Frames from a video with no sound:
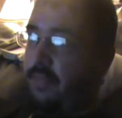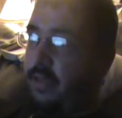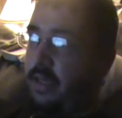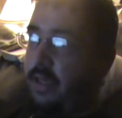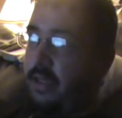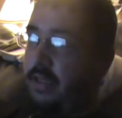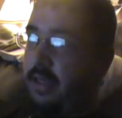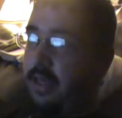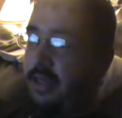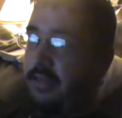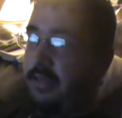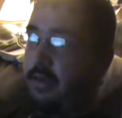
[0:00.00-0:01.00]
and
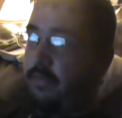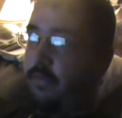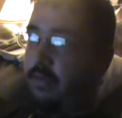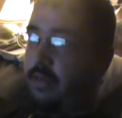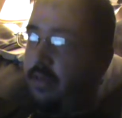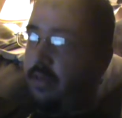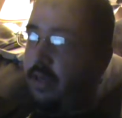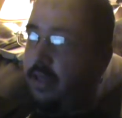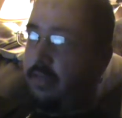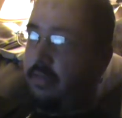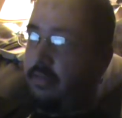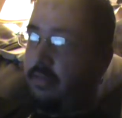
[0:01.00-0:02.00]
I therefore could
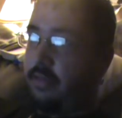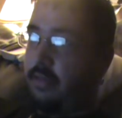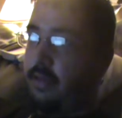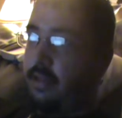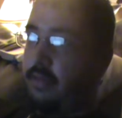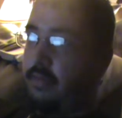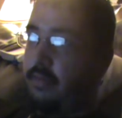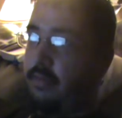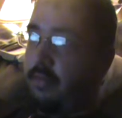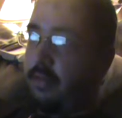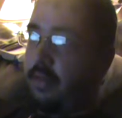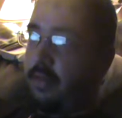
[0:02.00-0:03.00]
not
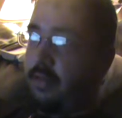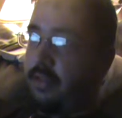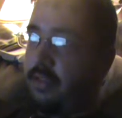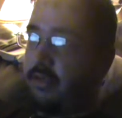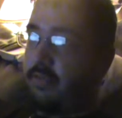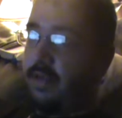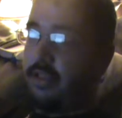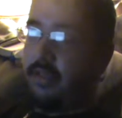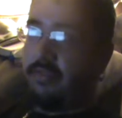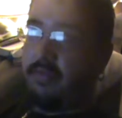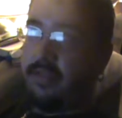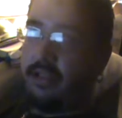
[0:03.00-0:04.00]
consider
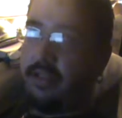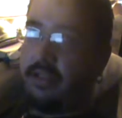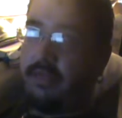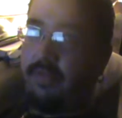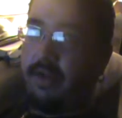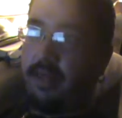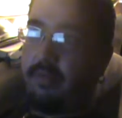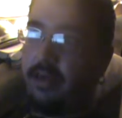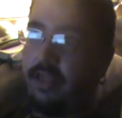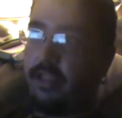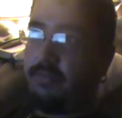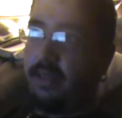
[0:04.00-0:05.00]
myself to be justified
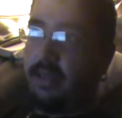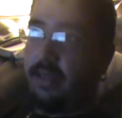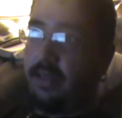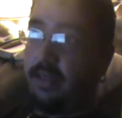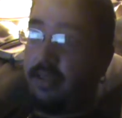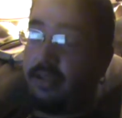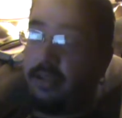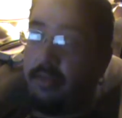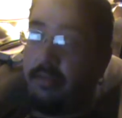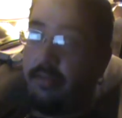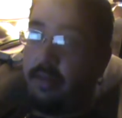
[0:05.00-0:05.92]
by speaking against it.